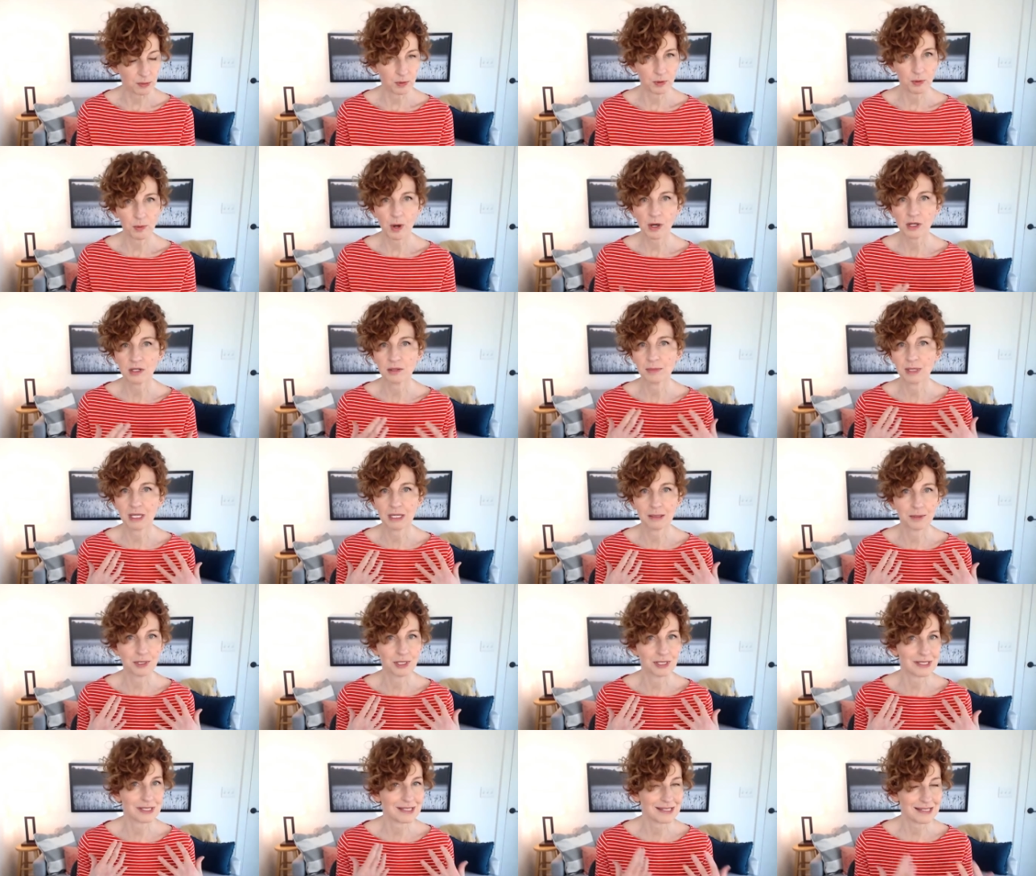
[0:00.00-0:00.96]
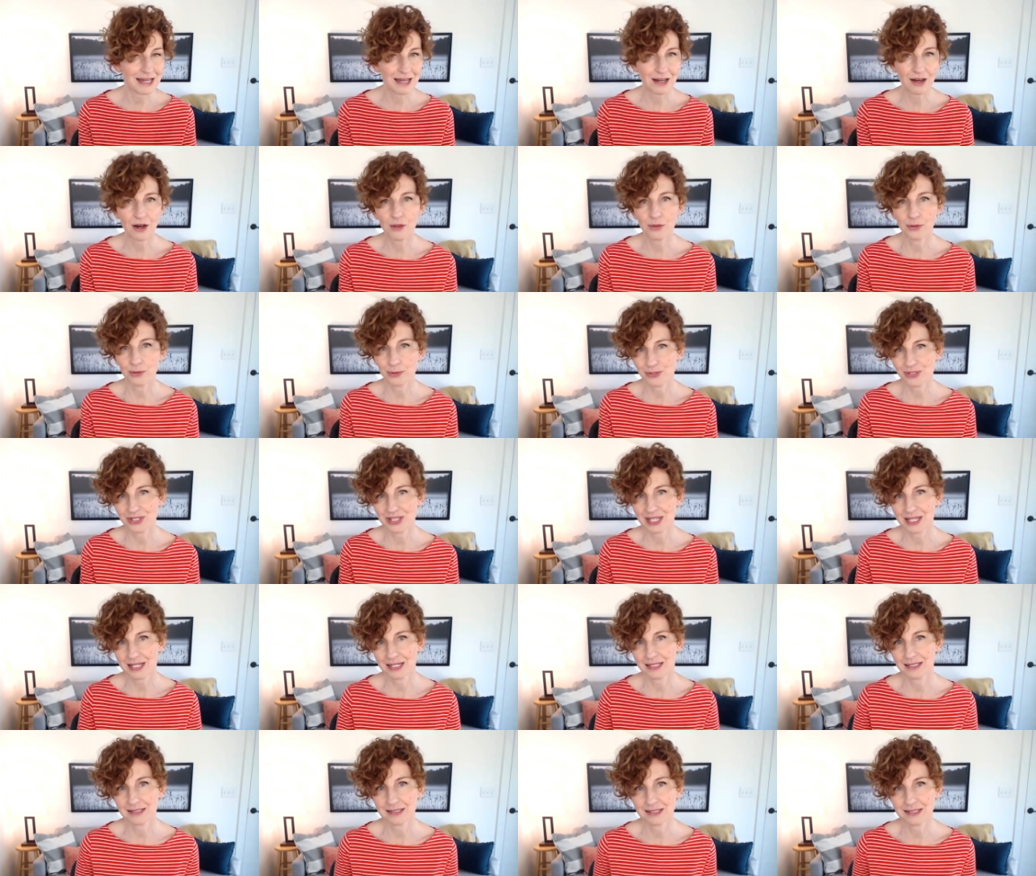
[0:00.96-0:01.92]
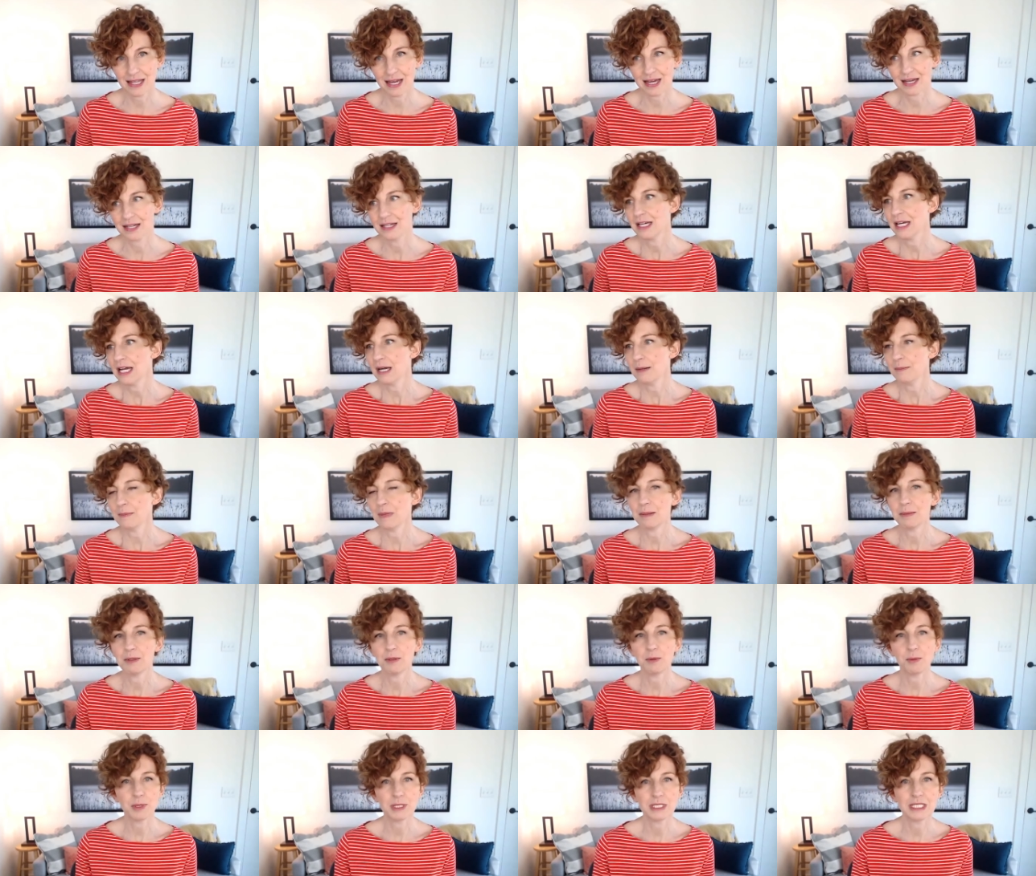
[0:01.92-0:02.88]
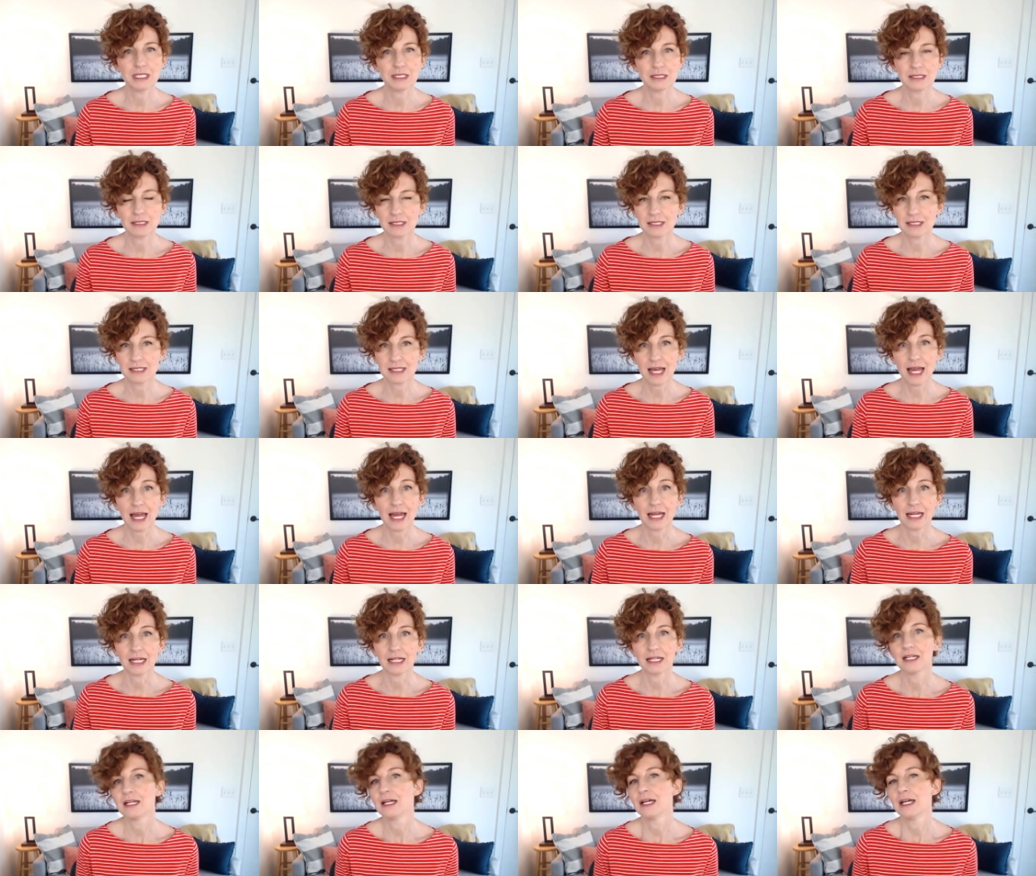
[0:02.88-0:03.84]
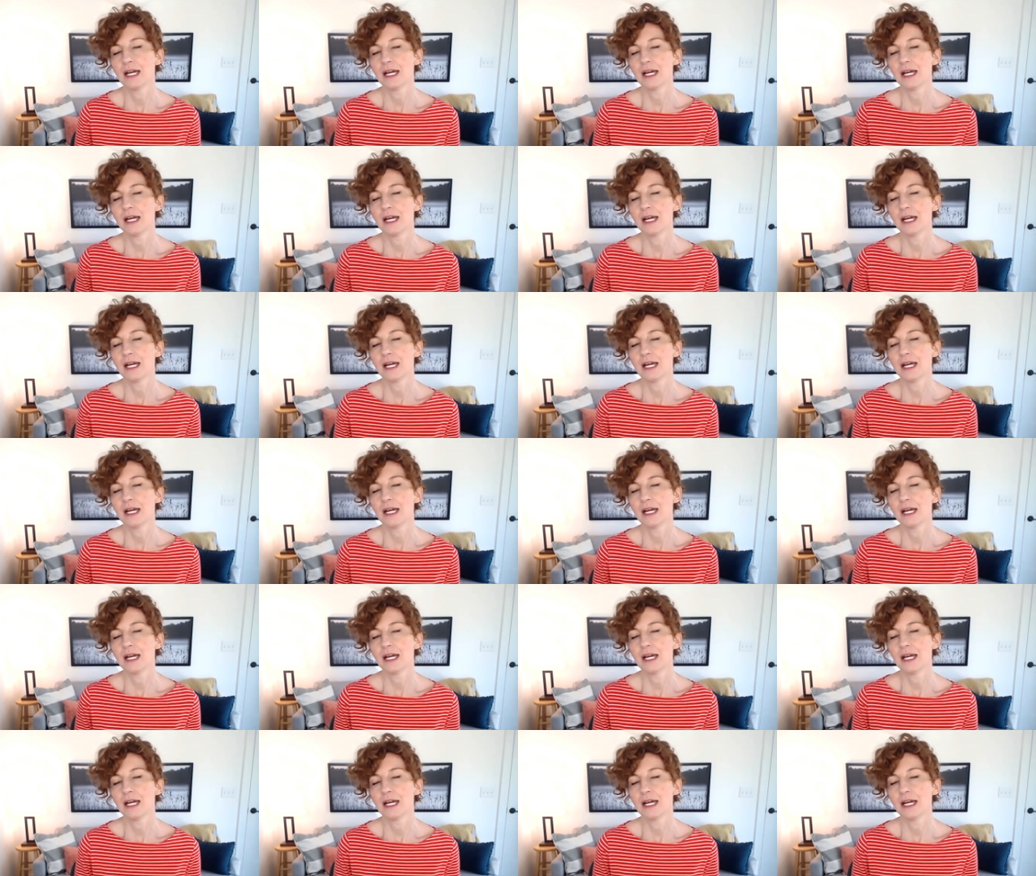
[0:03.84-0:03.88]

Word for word: We want to be able to say all those things that maybe we didn't say.